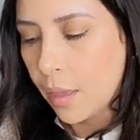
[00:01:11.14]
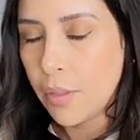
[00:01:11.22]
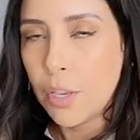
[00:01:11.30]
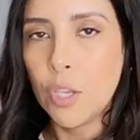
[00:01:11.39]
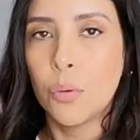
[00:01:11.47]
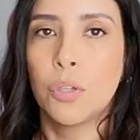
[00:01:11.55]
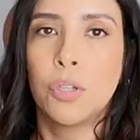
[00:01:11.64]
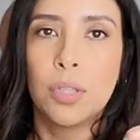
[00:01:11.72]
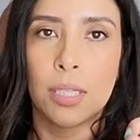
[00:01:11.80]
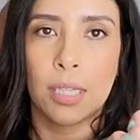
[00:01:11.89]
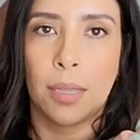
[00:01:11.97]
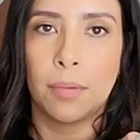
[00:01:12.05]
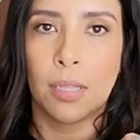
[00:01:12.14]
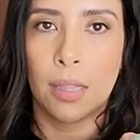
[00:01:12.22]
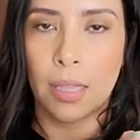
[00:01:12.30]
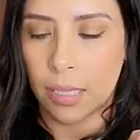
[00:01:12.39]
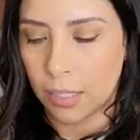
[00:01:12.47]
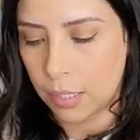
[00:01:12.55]
And then you would do the same to
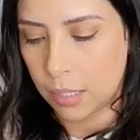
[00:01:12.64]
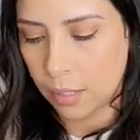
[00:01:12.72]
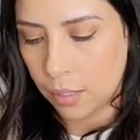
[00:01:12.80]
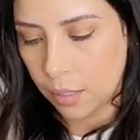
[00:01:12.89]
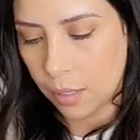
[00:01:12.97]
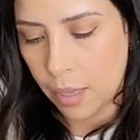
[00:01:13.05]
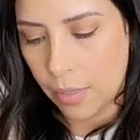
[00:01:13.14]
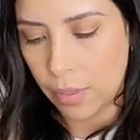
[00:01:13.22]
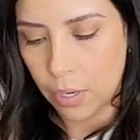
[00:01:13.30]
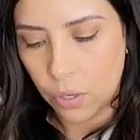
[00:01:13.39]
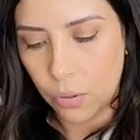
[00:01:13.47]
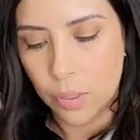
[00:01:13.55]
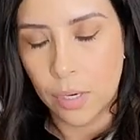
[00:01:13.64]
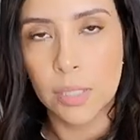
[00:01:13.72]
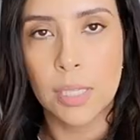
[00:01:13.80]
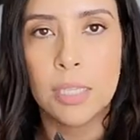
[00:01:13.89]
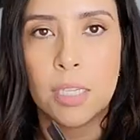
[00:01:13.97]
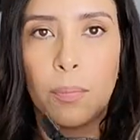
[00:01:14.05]
this, and then
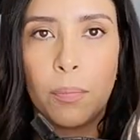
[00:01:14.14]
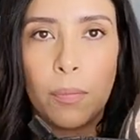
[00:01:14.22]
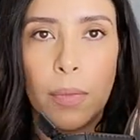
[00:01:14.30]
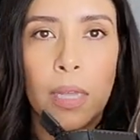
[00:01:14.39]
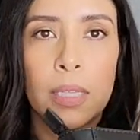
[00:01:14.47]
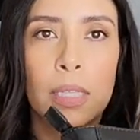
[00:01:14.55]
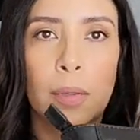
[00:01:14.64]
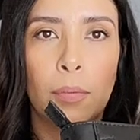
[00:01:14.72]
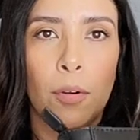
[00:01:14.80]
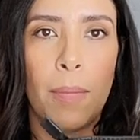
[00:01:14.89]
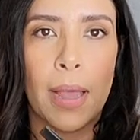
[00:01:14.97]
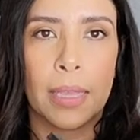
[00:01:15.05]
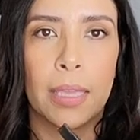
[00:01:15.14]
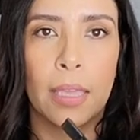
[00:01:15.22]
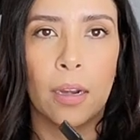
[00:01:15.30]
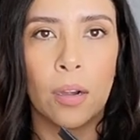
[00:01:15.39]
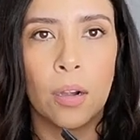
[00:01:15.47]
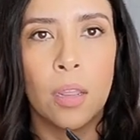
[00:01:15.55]
there's a zipper back
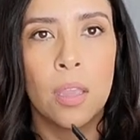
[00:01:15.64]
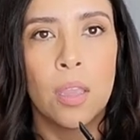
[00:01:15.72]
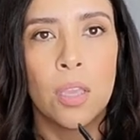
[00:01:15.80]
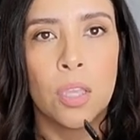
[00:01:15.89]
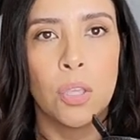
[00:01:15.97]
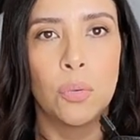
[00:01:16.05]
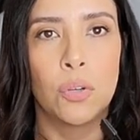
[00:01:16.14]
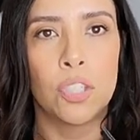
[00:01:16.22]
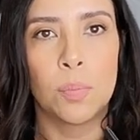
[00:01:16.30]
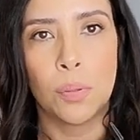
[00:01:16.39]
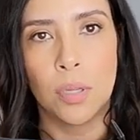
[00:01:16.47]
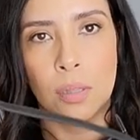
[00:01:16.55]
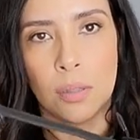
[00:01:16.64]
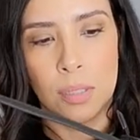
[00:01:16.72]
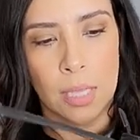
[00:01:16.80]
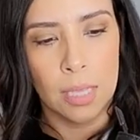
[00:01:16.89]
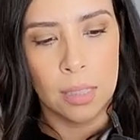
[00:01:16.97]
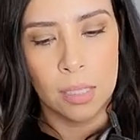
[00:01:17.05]
here. You would just
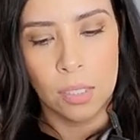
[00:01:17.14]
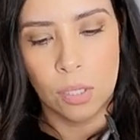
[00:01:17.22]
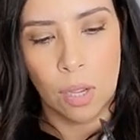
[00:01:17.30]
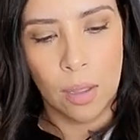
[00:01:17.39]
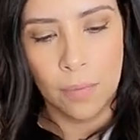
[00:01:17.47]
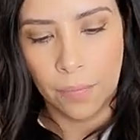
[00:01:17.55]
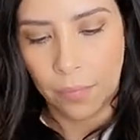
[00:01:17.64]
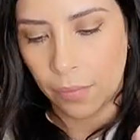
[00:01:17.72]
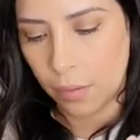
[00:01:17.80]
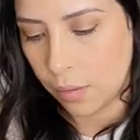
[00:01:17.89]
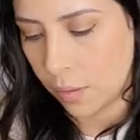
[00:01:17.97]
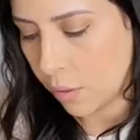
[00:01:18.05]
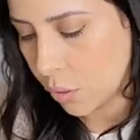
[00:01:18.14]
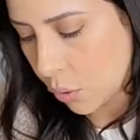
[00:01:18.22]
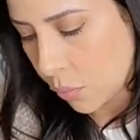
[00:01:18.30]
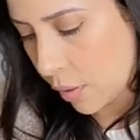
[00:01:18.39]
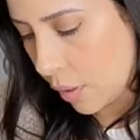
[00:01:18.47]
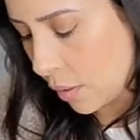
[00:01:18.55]
take this off. I'll
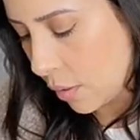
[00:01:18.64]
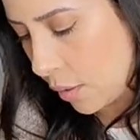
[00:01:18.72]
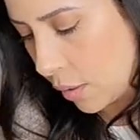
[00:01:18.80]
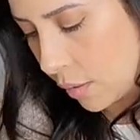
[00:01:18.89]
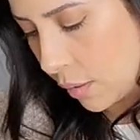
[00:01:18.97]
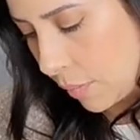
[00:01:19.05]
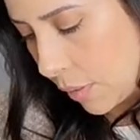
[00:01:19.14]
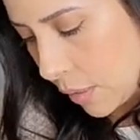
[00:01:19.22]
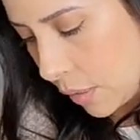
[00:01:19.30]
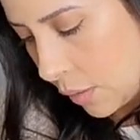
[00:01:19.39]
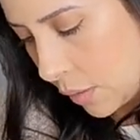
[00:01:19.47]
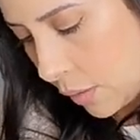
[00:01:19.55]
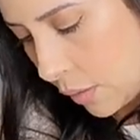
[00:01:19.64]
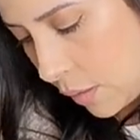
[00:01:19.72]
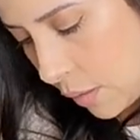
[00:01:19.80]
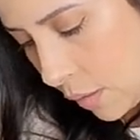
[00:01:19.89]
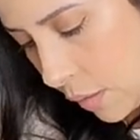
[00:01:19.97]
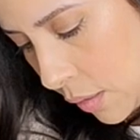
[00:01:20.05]
do
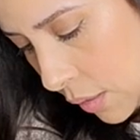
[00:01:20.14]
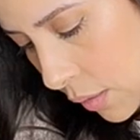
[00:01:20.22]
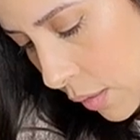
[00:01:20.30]
it.